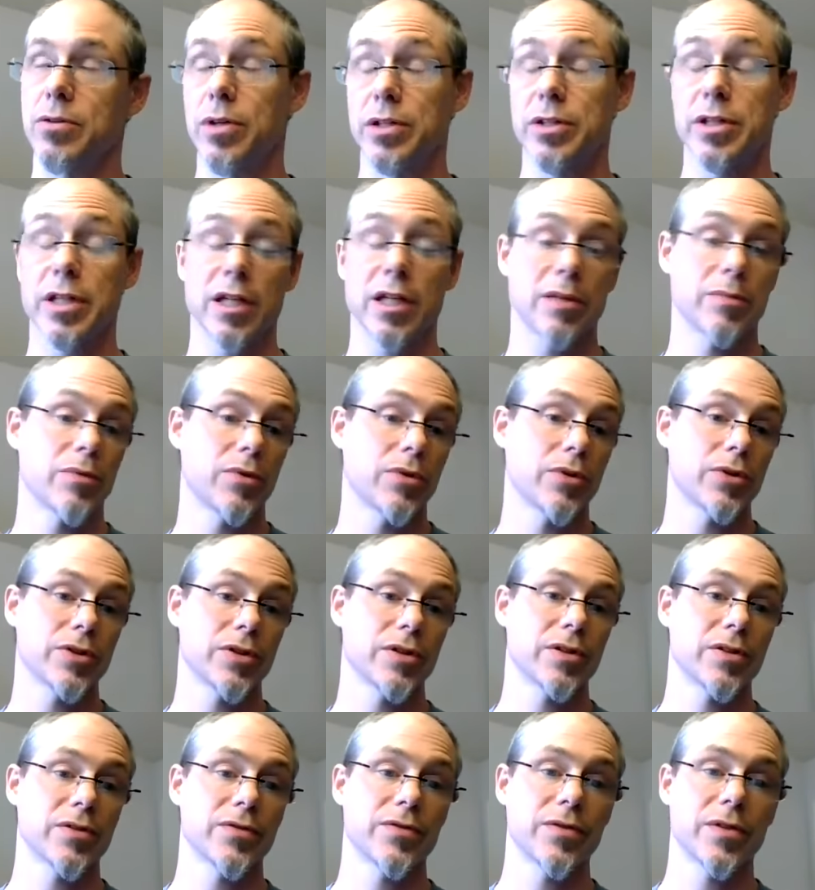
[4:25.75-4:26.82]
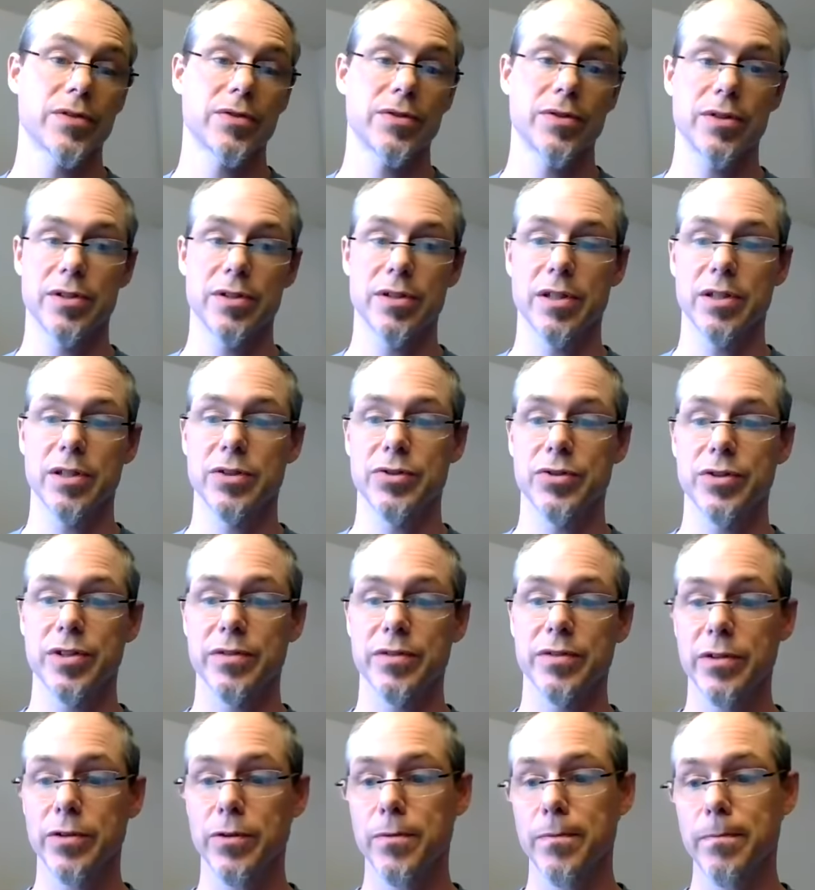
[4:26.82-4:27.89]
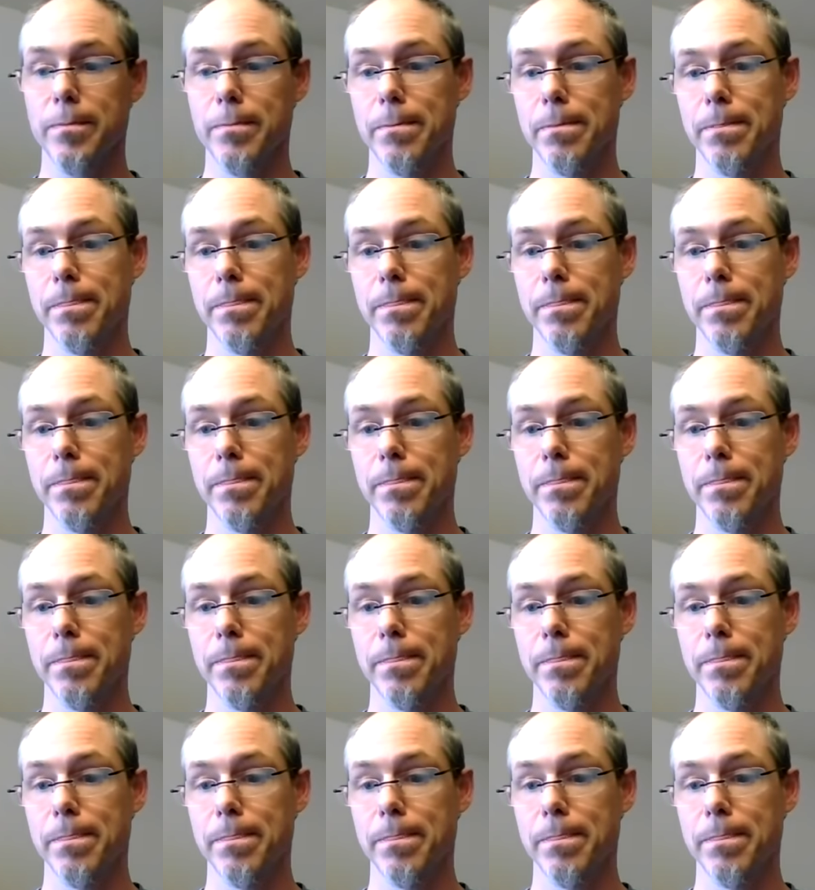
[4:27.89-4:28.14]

quadratic portion of the filter is non-trivial.